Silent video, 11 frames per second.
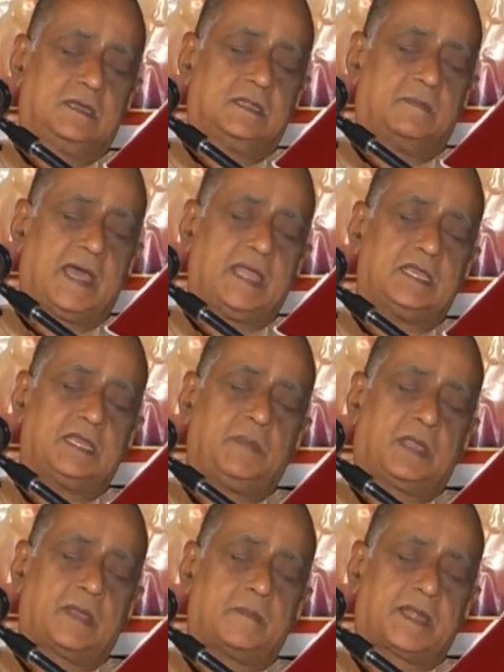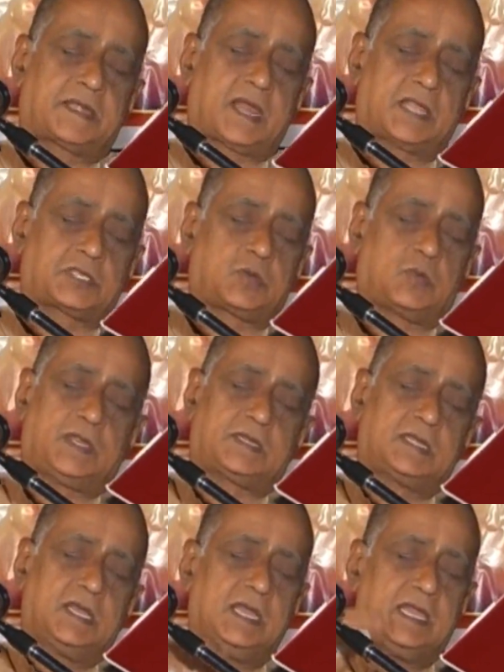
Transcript: The mind has become attached to it.